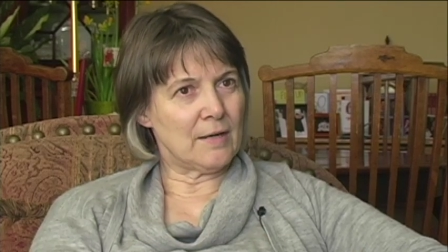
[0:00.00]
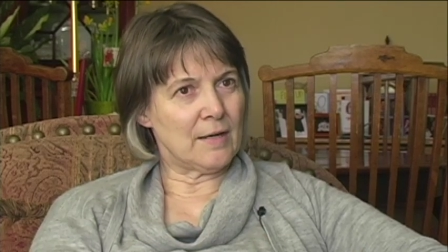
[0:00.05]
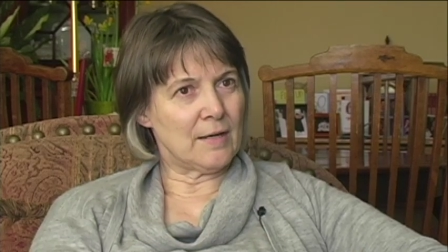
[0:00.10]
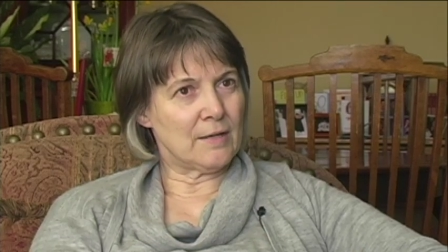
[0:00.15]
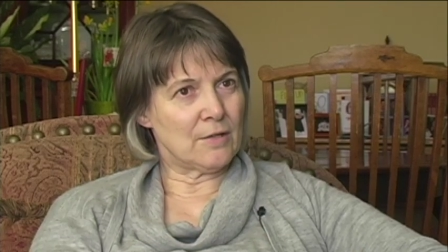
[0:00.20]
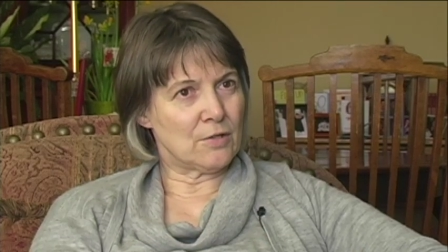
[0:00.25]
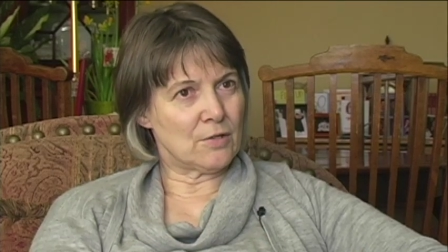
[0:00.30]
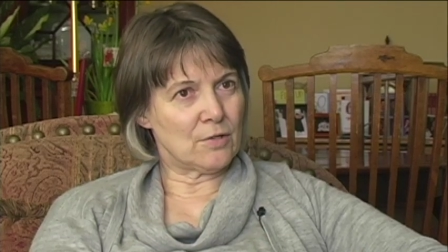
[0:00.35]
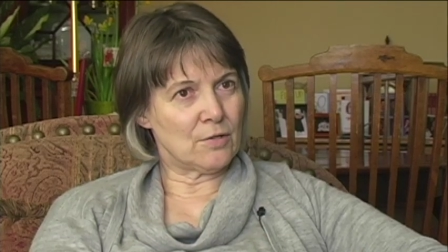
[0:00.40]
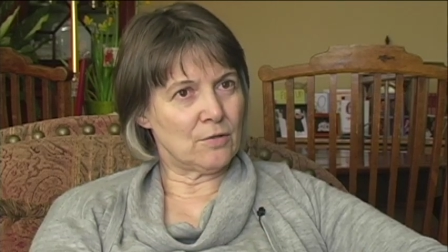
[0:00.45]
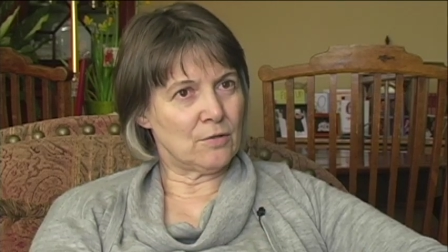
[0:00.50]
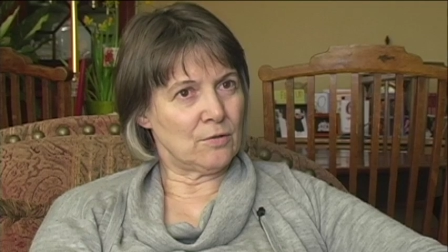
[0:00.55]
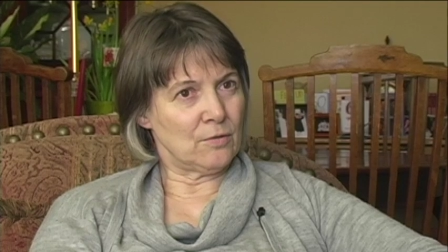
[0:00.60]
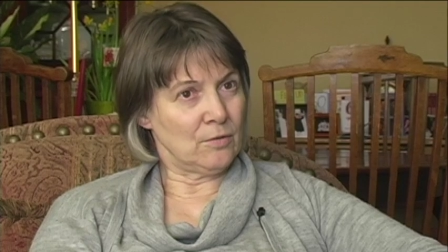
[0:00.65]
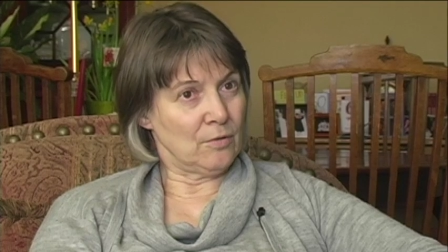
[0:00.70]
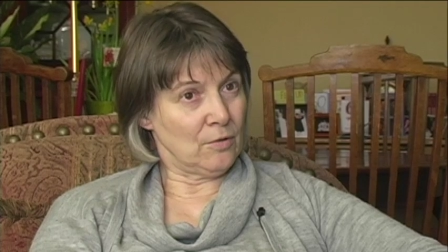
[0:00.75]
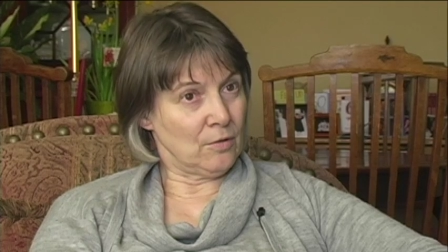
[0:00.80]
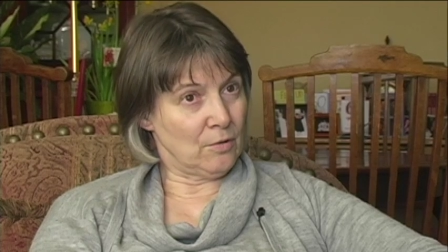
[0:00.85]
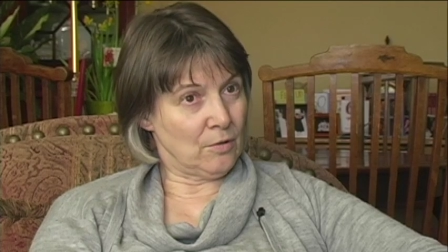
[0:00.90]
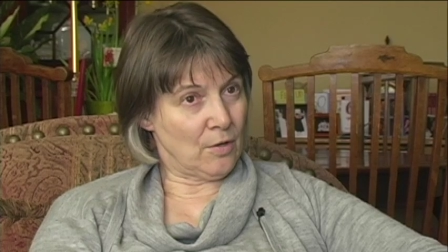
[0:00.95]
into
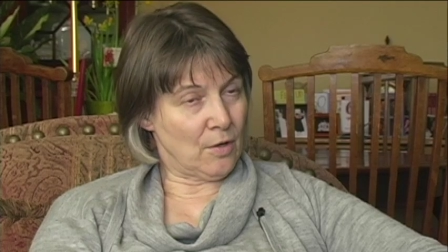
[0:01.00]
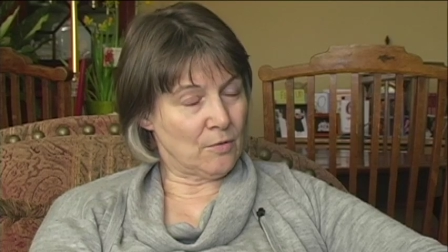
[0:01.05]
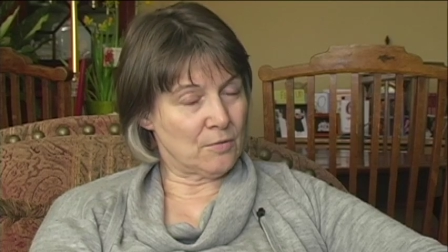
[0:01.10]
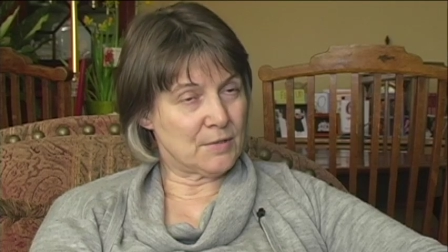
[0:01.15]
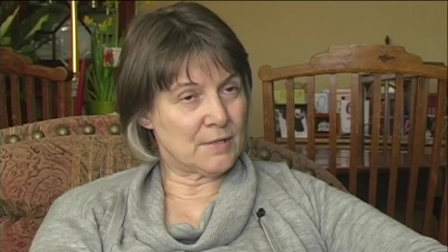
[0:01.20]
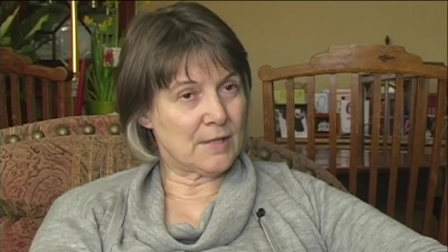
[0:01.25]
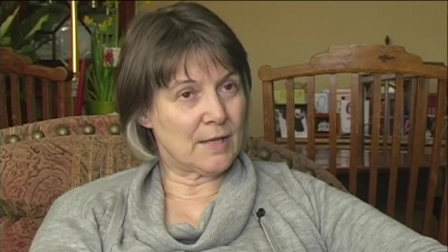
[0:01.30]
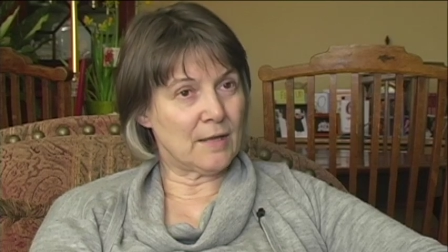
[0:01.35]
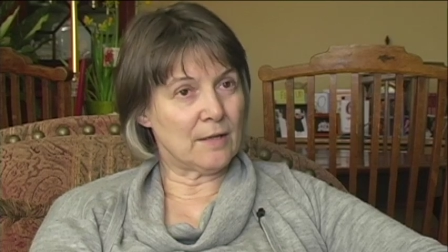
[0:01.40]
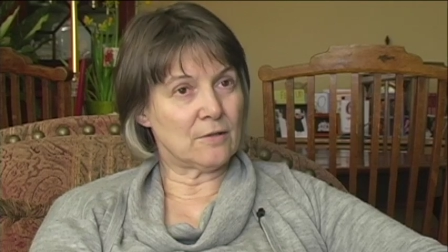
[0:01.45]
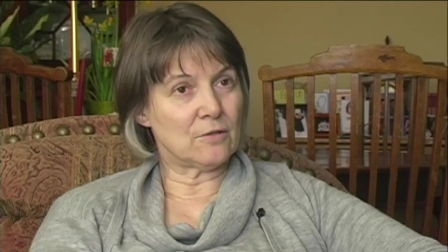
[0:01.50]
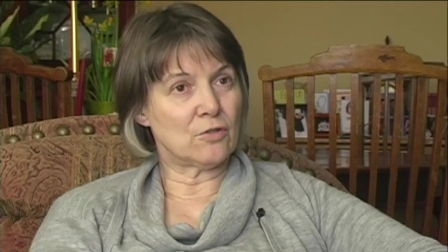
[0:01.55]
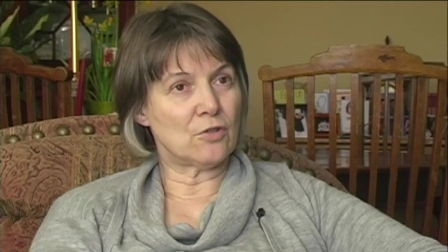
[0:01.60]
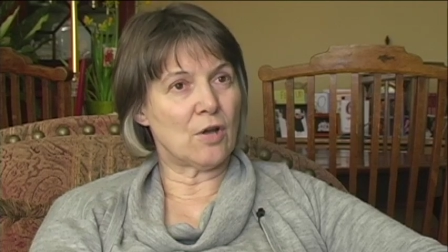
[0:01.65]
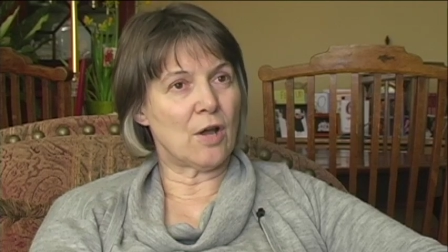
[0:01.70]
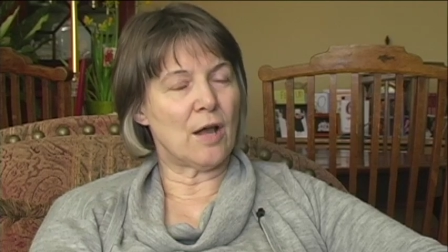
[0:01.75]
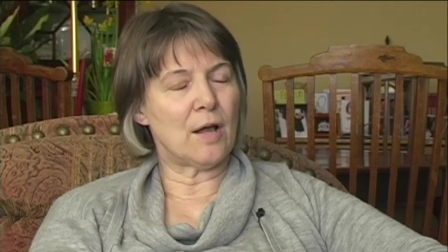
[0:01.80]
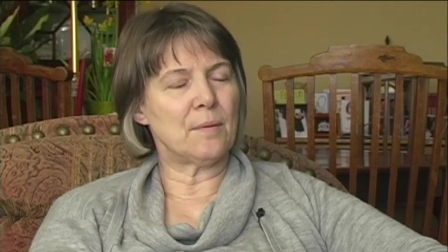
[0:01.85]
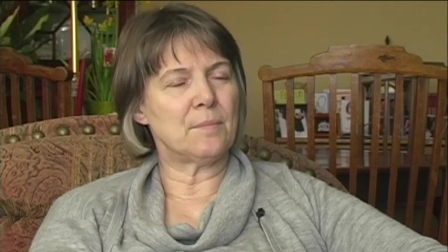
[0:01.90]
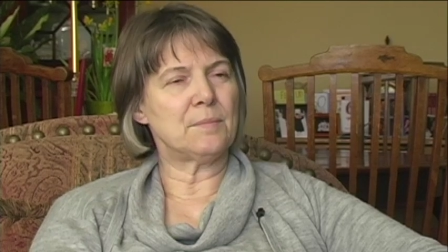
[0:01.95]
low-skilled
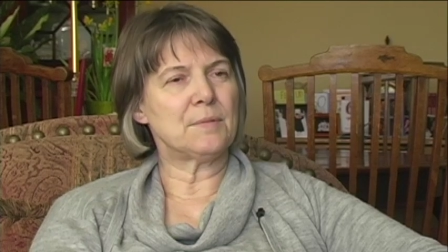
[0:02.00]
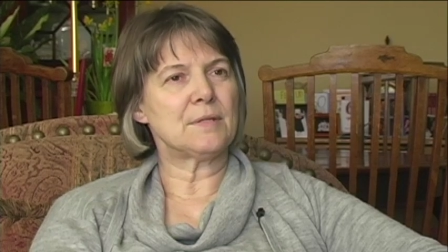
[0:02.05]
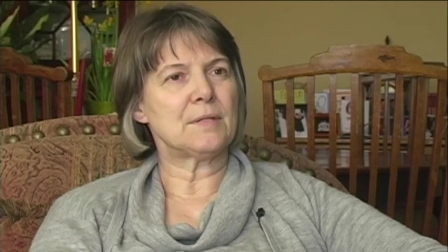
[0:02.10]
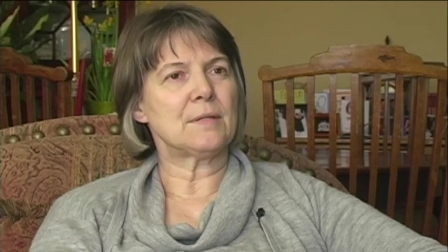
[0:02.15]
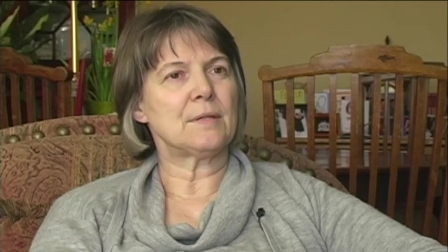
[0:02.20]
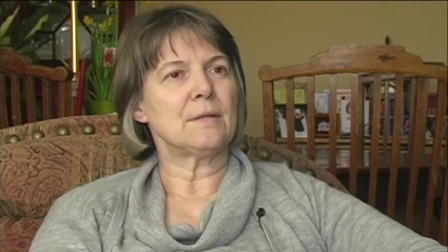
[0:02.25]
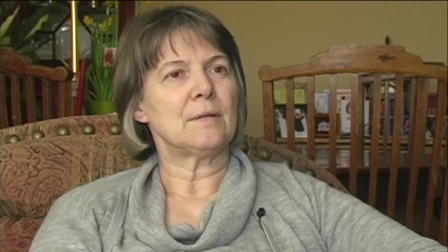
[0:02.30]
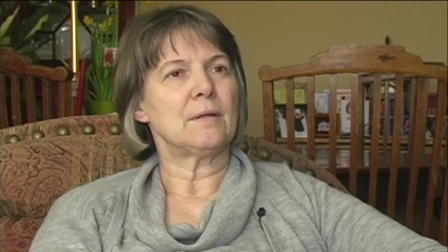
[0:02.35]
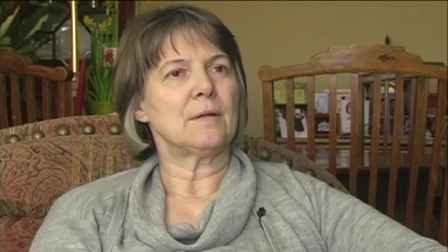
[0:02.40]
jobs,